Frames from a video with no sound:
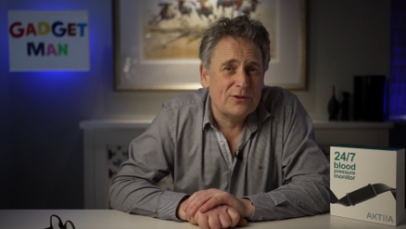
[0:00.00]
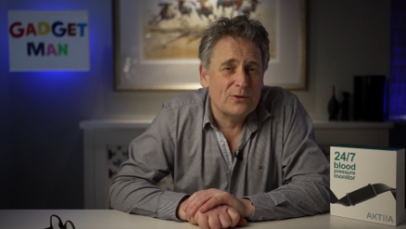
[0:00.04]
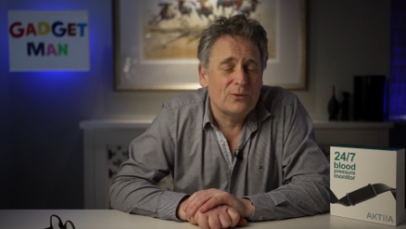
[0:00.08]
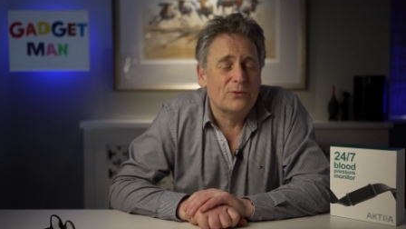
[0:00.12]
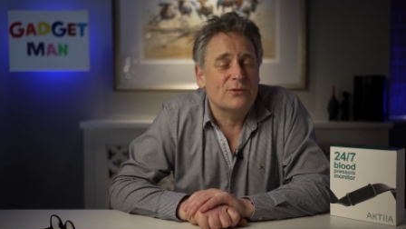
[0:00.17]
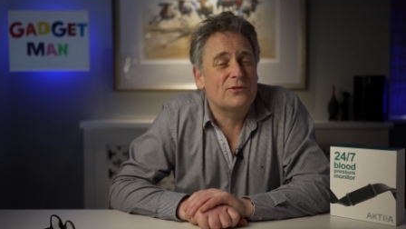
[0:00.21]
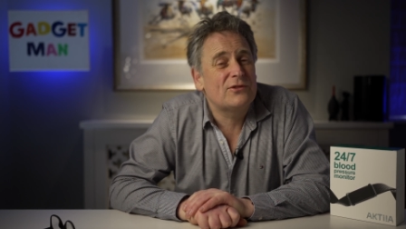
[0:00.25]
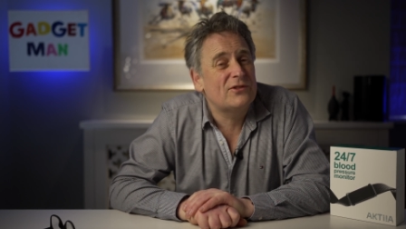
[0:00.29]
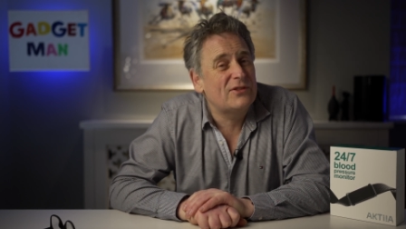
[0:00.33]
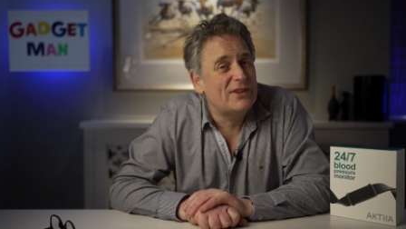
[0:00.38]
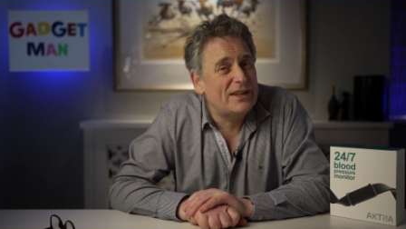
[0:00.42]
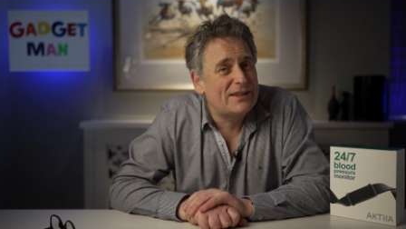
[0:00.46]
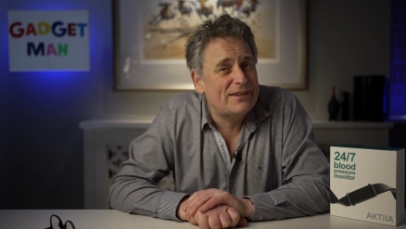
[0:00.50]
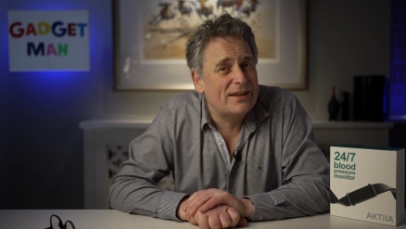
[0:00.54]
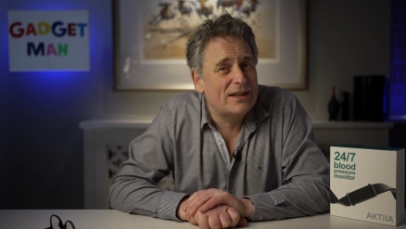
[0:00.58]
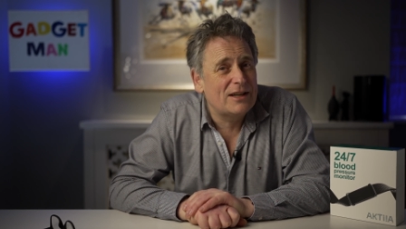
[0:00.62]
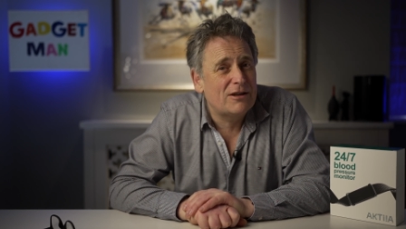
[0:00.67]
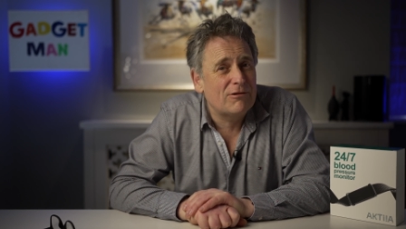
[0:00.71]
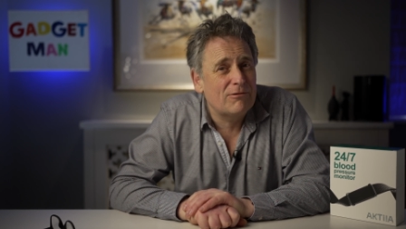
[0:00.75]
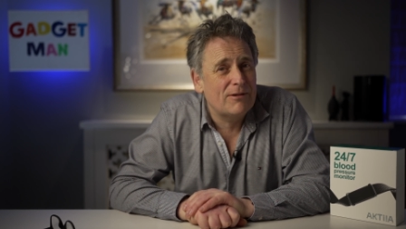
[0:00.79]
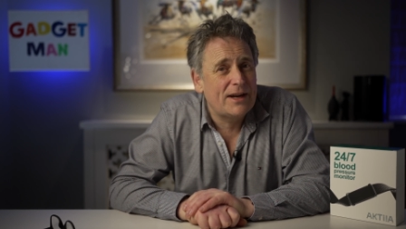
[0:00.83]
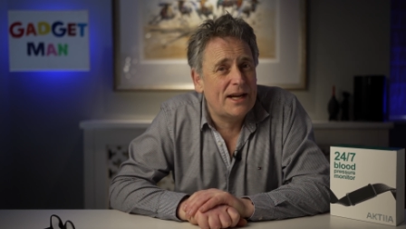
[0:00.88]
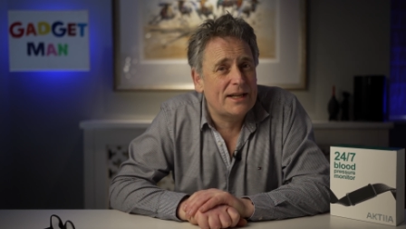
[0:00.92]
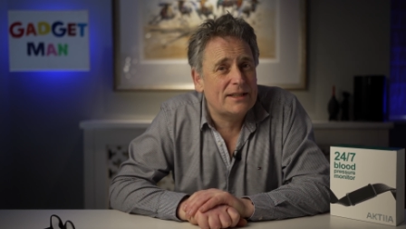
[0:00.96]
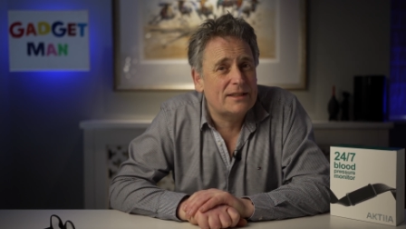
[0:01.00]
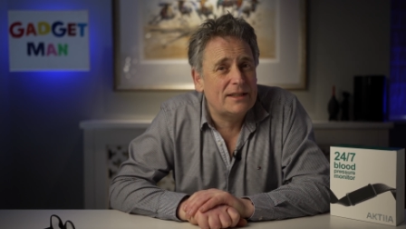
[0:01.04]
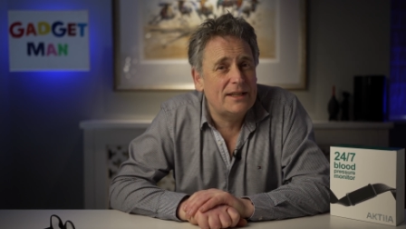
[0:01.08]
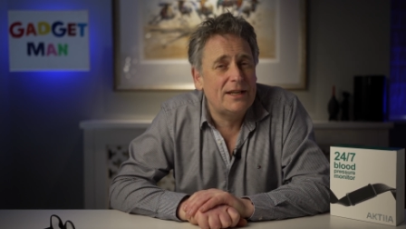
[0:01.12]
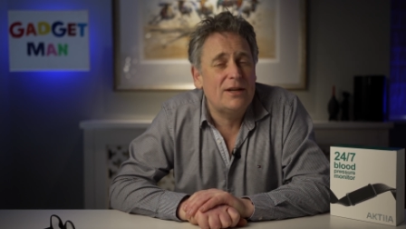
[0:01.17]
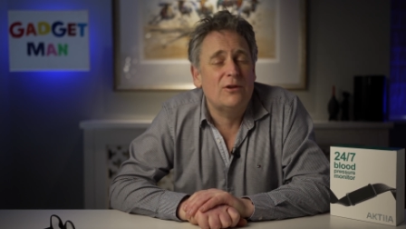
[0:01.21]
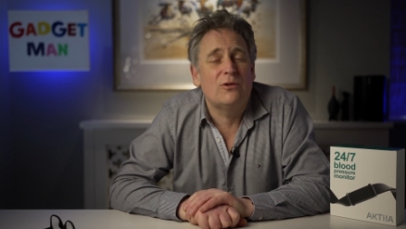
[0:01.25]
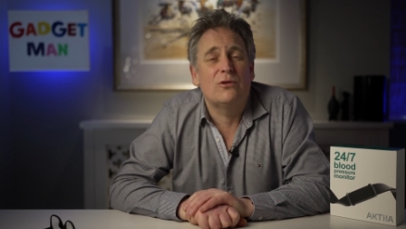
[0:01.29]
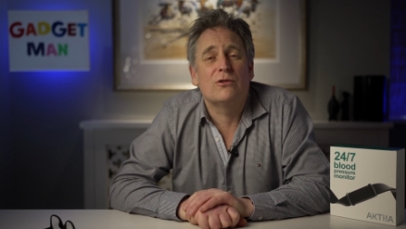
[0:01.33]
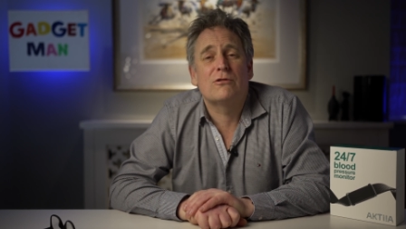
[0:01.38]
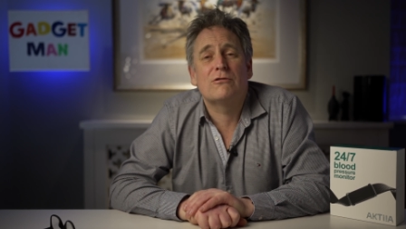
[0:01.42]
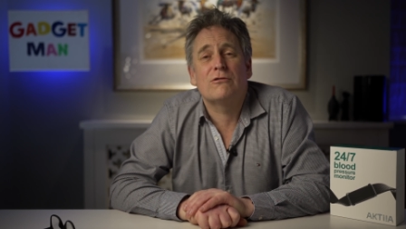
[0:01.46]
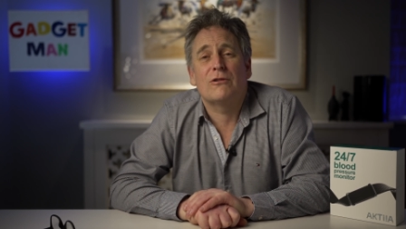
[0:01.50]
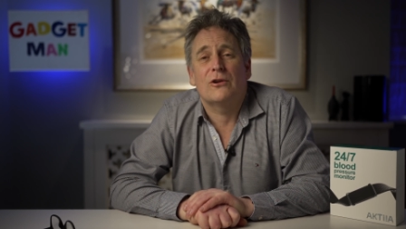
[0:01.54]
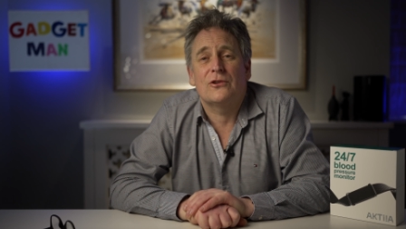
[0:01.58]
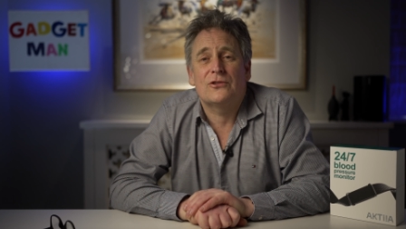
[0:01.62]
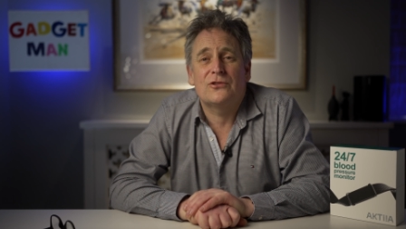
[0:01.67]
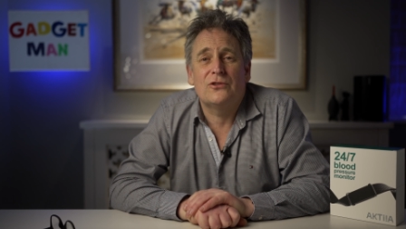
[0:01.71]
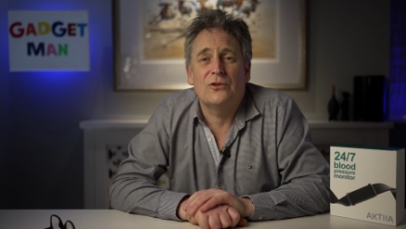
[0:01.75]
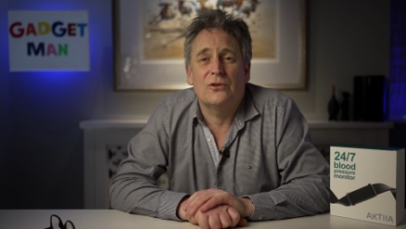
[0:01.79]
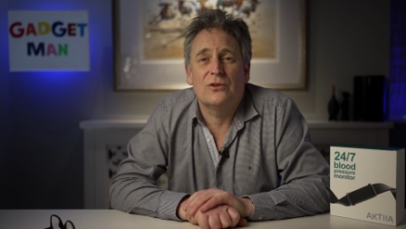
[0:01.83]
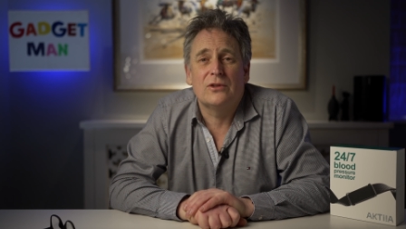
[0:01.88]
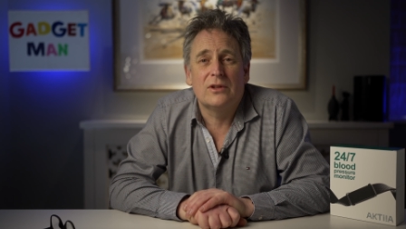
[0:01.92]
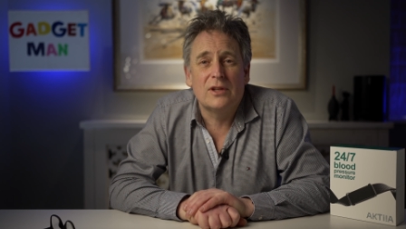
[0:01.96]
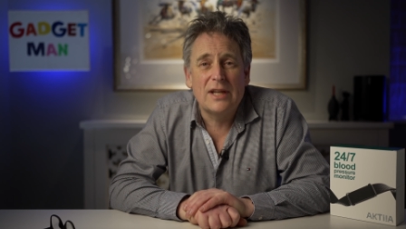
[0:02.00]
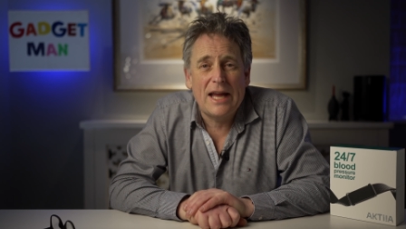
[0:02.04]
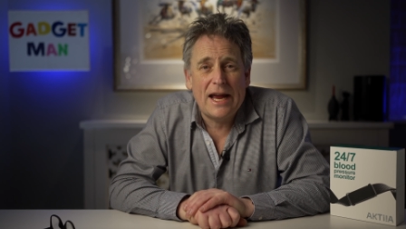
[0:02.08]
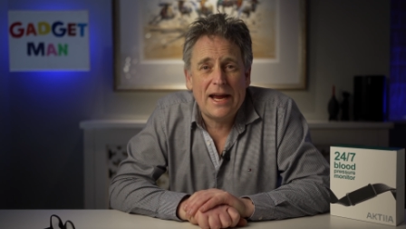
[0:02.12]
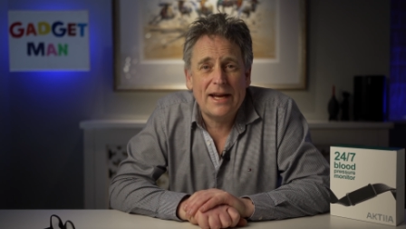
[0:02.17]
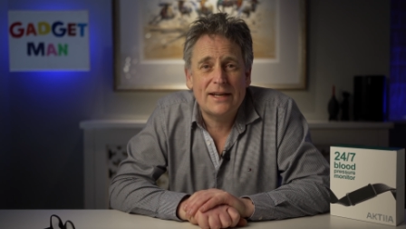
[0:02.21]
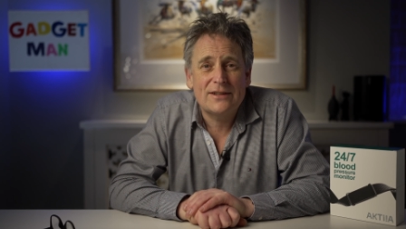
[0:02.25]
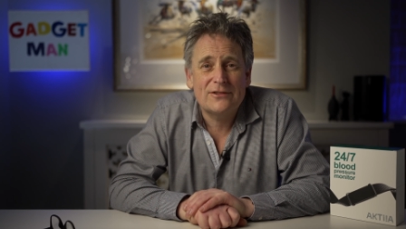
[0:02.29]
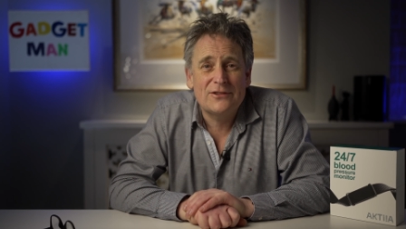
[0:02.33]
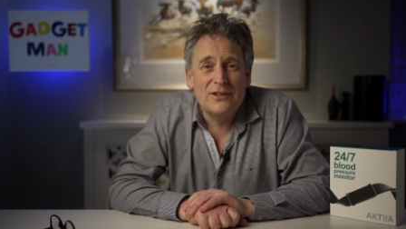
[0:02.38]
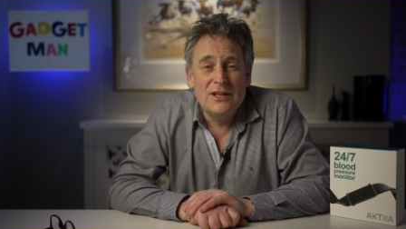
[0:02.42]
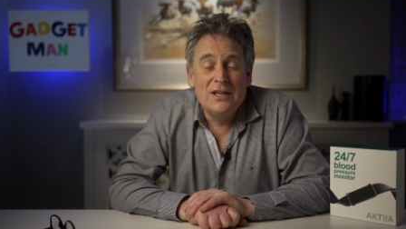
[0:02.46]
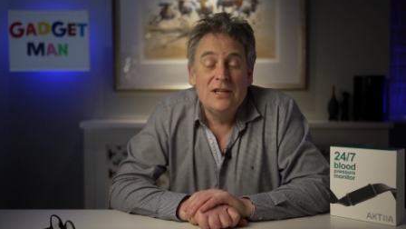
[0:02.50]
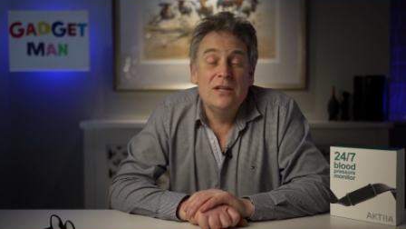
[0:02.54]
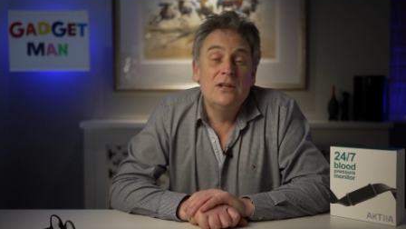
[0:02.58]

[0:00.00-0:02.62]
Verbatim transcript: or sit incorrectly, or cross your legs,